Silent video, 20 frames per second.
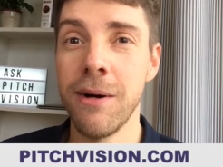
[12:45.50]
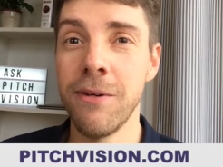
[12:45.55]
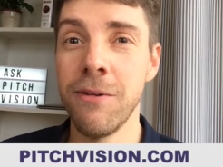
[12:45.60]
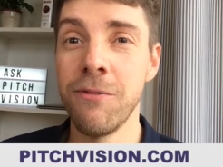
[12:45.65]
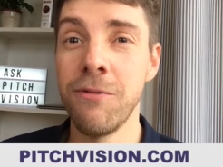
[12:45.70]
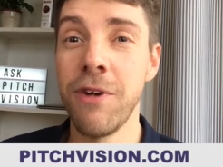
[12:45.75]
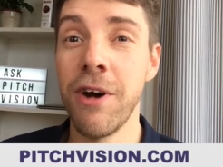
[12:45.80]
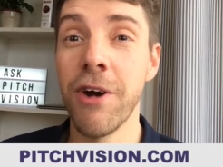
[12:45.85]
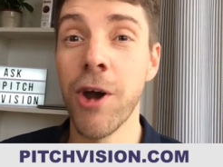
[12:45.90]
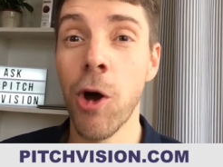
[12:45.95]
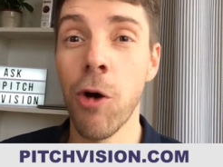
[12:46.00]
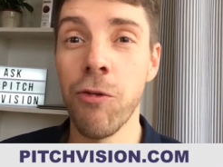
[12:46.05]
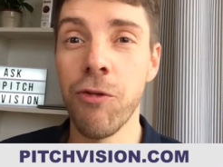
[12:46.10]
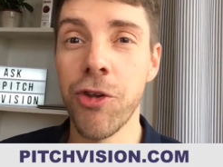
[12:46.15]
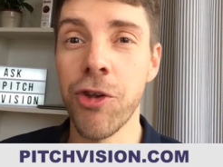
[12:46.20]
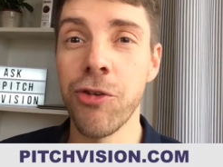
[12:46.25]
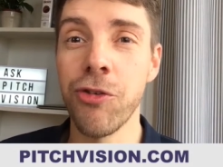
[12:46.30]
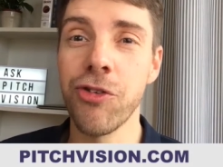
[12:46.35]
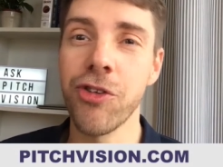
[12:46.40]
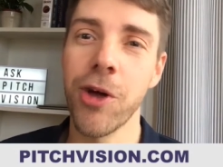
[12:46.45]
very often.
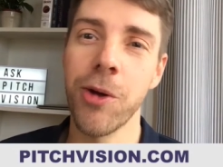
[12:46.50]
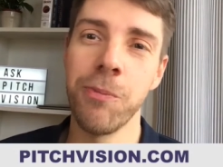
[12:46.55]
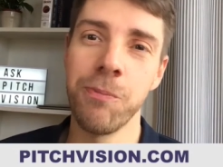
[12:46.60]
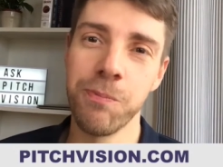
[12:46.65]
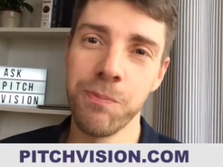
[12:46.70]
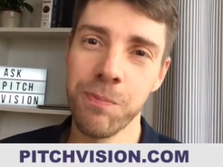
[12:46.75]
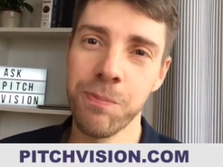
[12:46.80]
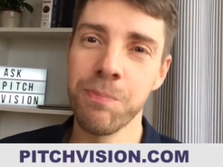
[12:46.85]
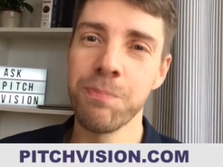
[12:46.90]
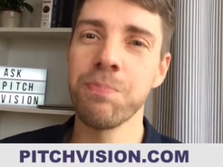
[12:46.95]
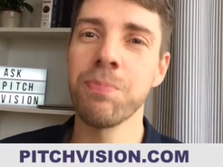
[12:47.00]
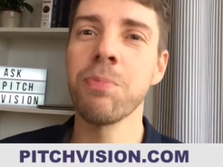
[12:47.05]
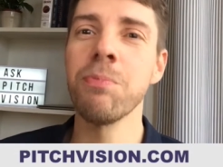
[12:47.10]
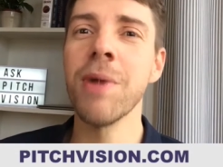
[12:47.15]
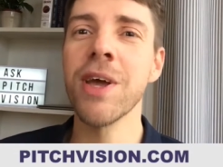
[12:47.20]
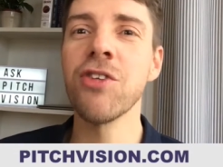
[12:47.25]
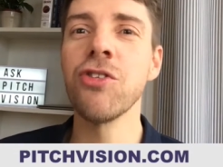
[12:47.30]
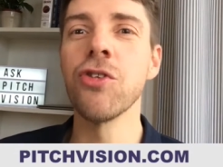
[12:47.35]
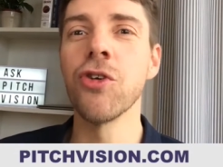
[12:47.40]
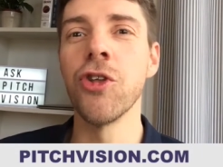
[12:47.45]
So
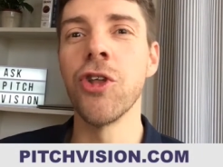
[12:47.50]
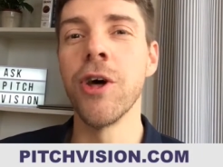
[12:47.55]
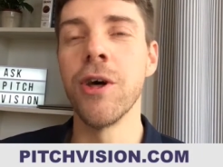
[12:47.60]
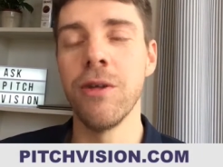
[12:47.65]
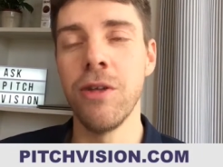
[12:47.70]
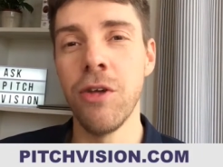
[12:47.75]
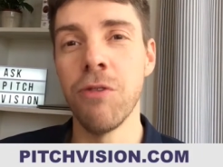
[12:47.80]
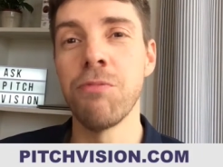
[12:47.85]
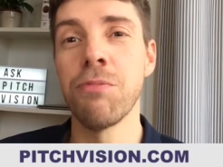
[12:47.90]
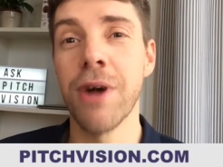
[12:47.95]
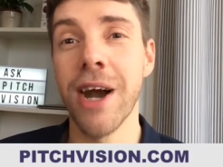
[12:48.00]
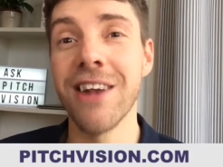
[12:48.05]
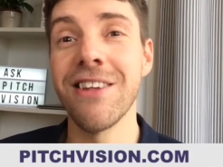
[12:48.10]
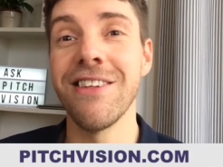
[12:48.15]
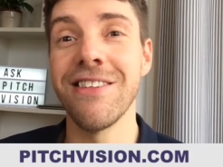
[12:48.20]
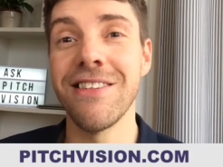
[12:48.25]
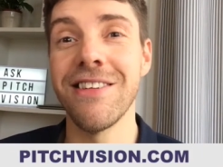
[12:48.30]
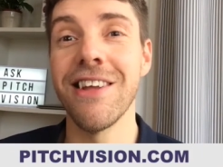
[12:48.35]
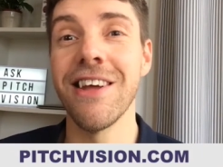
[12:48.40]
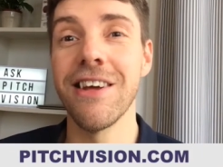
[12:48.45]
make sure that you've
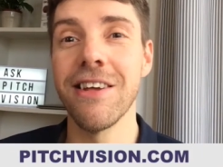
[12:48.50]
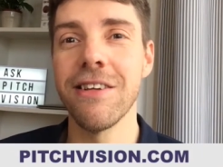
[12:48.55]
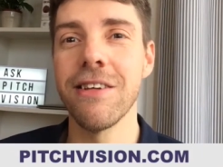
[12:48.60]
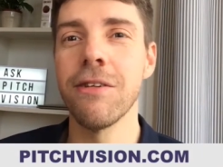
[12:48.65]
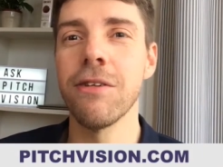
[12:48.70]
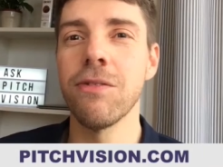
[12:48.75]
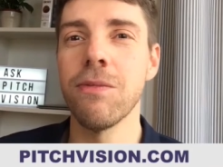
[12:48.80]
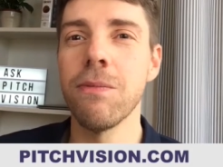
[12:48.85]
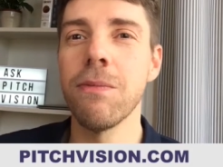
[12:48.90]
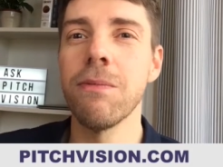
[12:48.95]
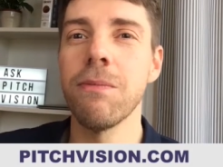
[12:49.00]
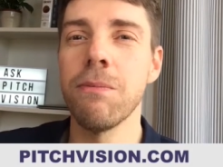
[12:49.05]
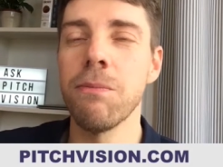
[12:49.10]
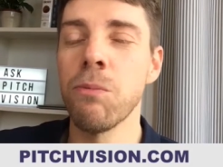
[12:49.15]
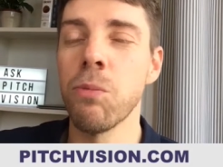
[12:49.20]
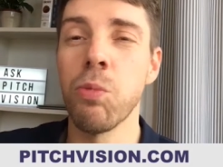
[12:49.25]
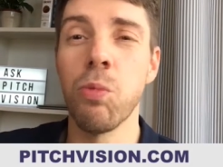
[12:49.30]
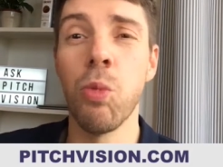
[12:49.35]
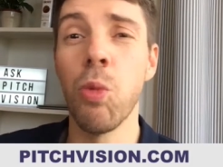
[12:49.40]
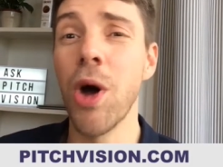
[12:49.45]
practiced it,
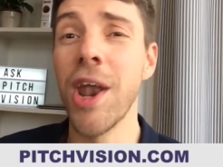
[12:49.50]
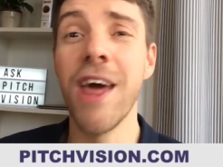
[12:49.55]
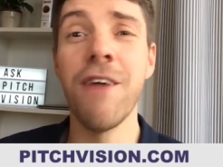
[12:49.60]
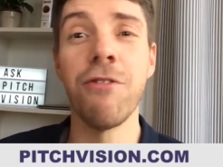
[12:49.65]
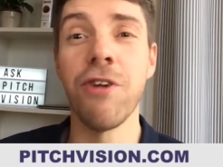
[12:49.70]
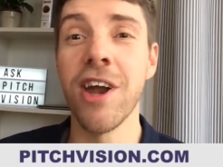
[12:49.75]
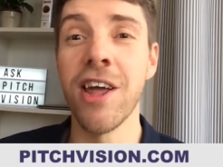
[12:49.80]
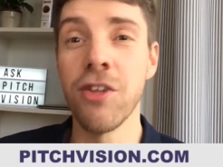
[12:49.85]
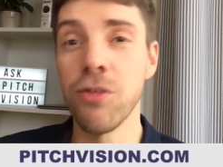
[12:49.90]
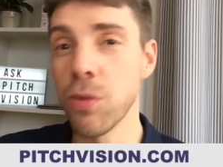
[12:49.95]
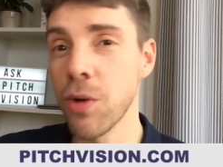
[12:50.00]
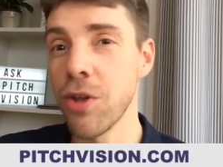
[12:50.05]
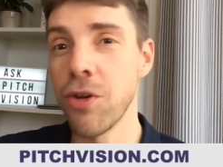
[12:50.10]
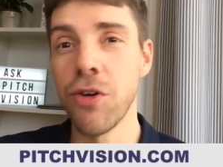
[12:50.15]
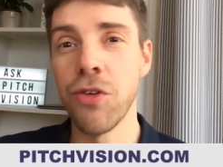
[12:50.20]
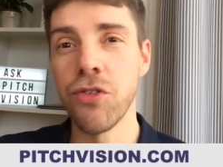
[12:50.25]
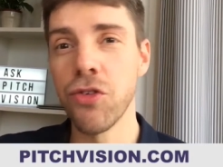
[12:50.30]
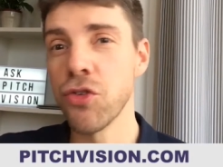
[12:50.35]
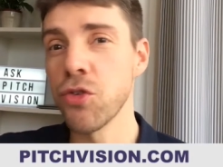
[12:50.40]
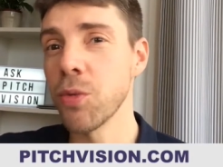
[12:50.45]
whatever it is, whether
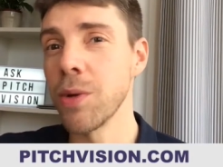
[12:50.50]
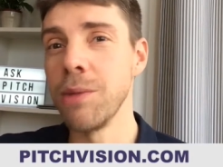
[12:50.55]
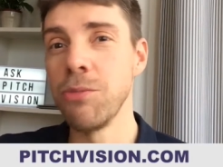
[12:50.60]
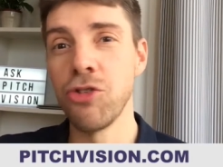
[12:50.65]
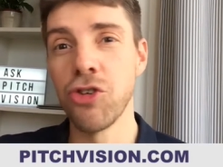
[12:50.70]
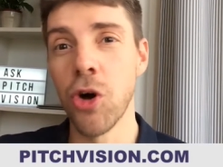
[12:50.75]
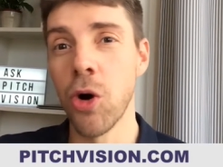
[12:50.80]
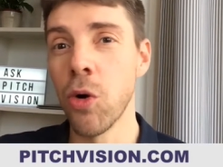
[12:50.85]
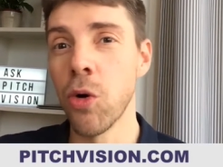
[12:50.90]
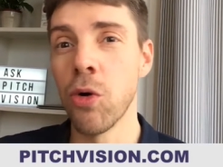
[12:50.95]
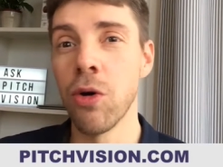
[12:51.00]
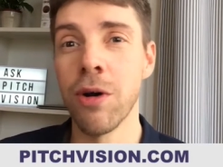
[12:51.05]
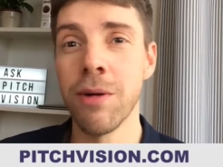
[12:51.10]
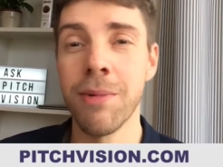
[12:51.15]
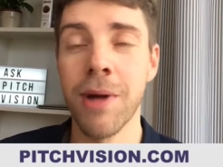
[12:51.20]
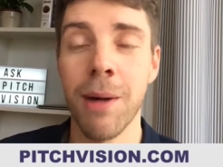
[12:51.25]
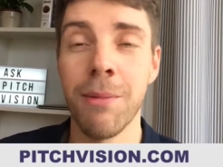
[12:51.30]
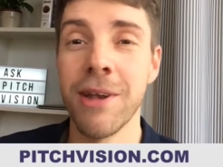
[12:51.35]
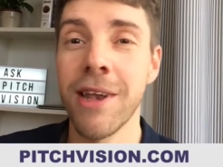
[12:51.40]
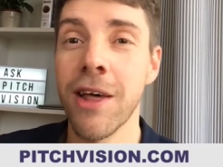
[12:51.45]
it's a sweep shot or
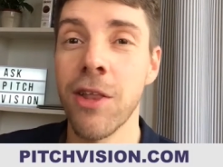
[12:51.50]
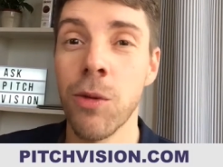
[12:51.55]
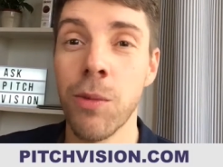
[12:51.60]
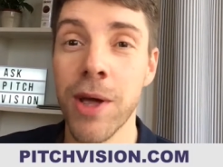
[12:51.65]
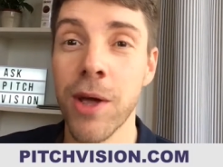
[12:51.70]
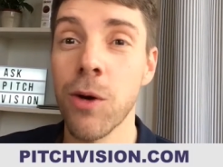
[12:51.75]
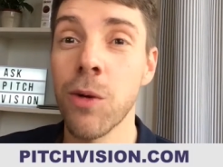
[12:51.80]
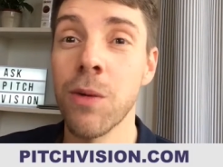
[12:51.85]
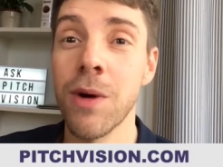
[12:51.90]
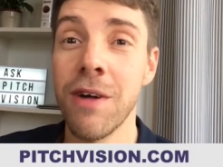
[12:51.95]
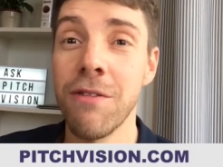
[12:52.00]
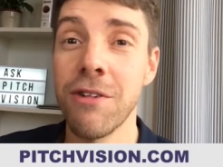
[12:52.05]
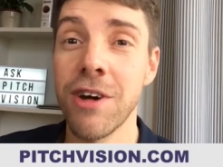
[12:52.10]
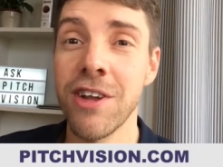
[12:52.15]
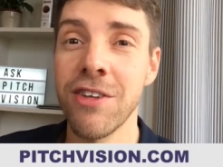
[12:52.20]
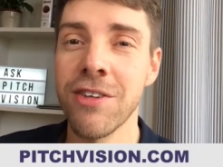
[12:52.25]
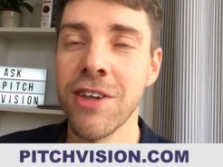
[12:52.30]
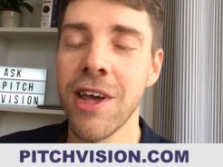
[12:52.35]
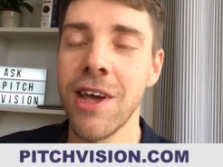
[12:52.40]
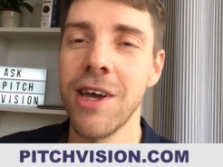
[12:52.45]
coming down the wicket or whatever it is.
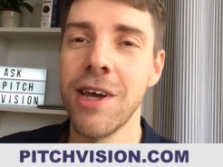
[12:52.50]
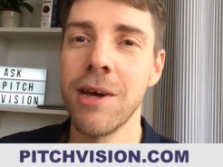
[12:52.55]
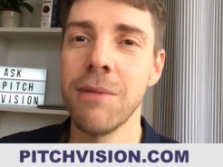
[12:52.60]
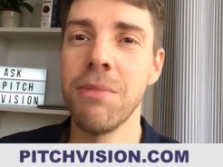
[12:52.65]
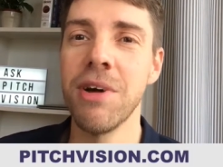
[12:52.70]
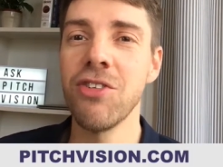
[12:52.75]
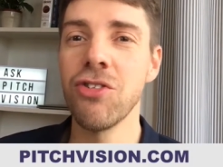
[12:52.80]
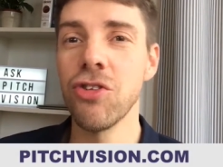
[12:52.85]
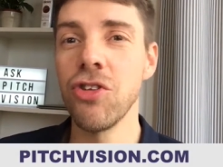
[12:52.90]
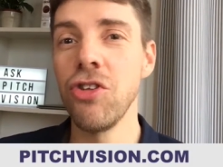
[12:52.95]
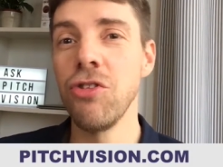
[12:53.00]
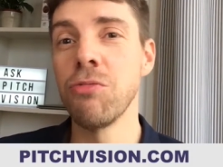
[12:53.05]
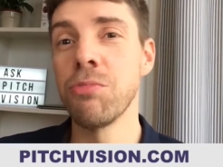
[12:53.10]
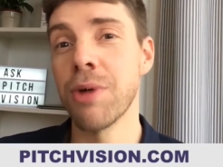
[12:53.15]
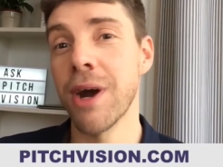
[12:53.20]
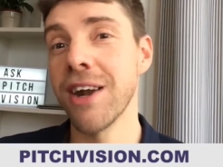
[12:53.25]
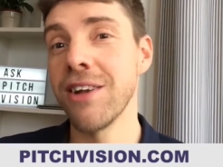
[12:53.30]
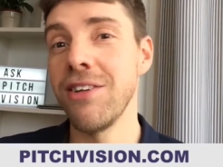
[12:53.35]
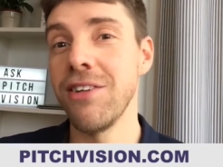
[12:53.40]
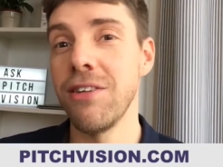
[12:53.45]
Make sure that you've
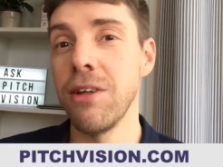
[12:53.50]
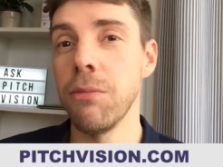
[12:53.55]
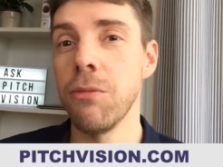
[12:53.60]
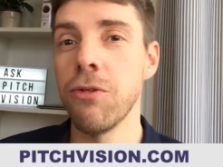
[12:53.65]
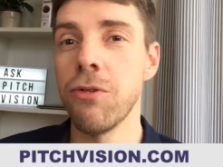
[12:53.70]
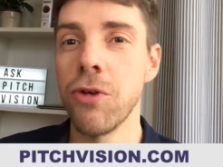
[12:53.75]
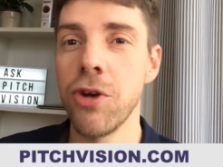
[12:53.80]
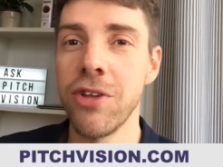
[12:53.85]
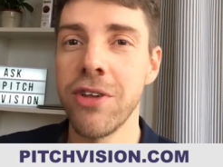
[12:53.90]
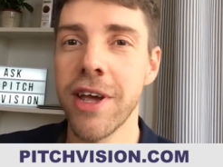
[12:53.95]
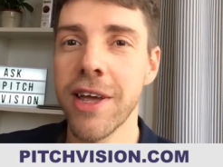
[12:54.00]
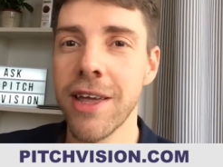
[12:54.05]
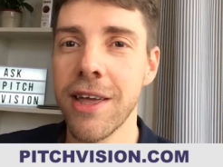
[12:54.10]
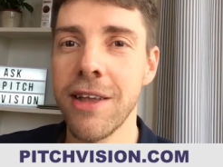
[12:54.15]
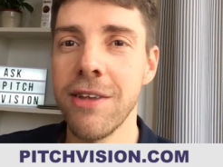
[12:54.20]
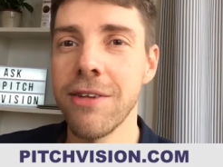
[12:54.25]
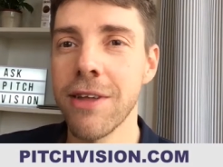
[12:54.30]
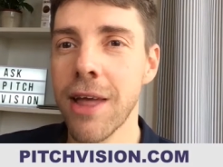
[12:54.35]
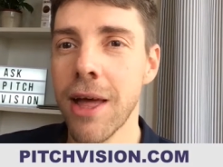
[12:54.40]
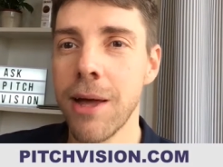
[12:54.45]
practiced it before you take it
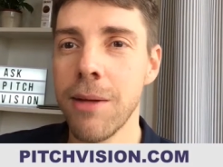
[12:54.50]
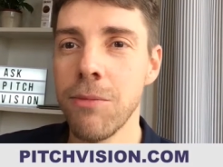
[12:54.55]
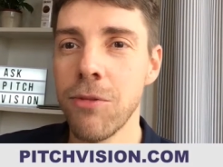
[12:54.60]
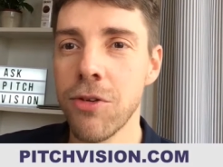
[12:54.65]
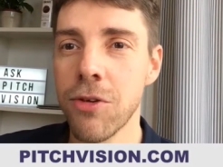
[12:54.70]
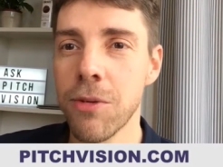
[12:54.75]
into games.